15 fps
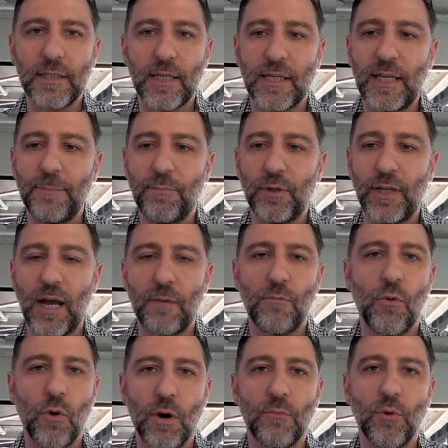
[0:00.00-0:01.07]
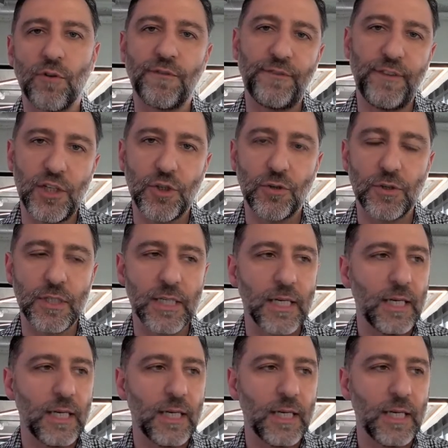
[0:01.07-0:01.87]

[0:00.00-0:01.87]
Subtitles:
they keep putting out more and more features.